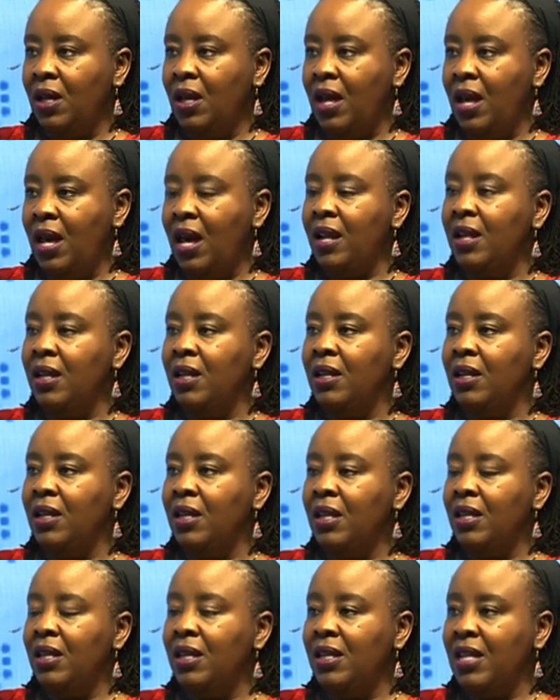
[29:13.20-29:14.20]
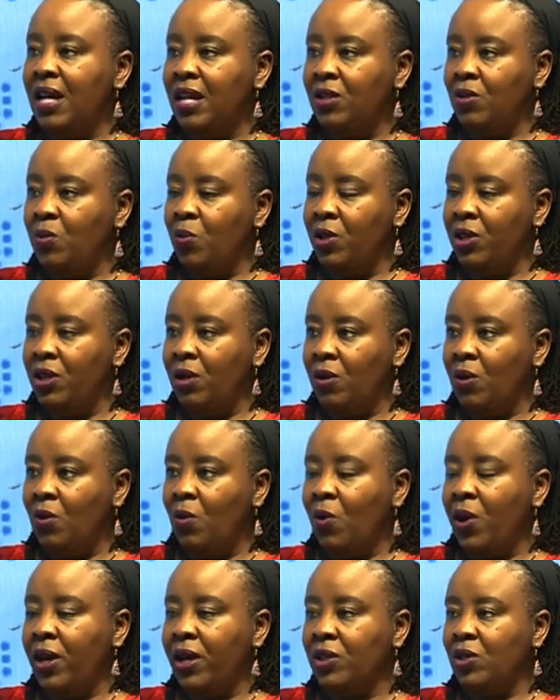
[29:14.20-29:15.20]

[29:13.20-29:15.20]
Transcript: And that's what they require.